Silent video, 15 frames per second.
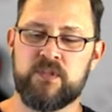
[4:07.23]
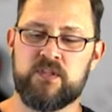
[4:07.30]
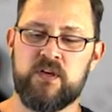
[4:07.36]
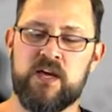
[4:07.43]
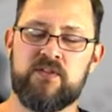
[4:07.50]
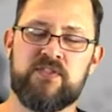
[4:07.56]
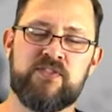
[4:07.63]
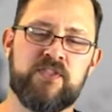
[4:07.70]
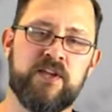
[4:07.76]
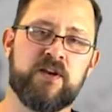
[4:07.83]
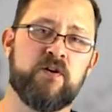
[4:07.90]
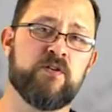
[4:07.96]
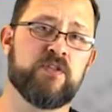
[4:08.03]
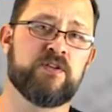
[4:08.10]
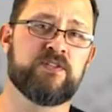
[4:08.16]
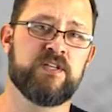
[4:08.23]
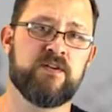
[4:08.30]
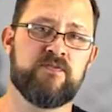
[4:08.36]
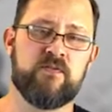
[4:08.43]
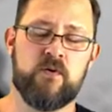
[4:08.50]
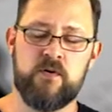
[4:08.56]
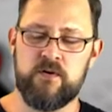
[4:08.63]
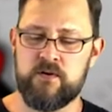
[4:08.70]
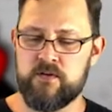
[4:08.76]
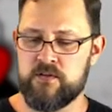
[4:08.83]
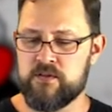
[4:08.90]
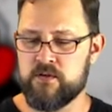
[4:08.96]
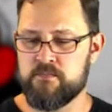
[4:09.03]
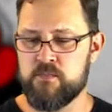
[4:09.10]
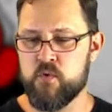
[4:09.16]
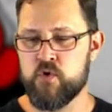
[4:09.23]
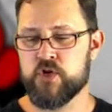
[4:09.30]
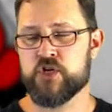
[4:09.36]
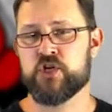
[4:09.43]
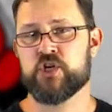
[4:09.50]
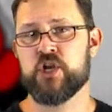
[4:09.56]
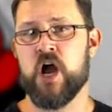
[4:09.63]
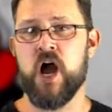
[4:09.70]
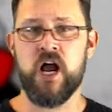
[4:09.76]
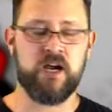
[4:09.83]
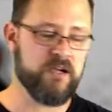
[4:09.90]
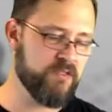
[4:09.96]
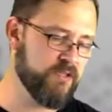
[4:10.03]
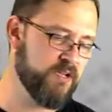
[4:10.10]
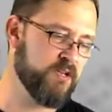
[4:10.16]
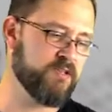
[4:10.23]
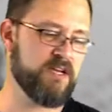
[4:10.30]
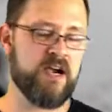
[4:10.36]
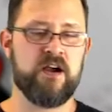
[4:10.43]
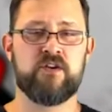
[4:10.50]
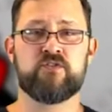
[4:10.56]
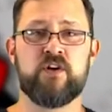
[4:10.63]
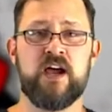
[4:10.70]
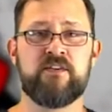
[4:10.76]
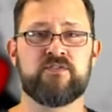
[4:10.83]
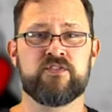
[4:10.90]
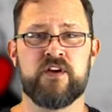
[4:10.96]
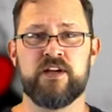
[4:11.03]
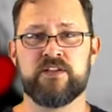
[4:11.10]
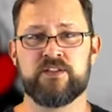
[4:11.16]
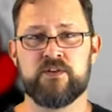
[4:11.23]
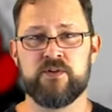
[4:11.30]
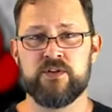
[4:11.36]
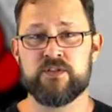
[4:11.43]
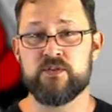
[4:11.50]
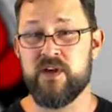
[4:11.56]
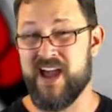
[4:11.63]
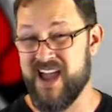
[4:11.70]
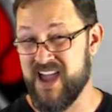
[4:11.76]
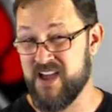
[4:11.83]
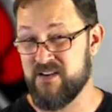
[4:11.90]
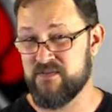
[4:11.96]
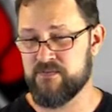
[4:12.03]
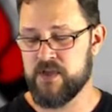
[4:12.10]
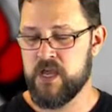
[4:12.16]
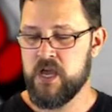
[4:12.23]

The thicker the diff oil, the more shock the entire drivetrain is going to have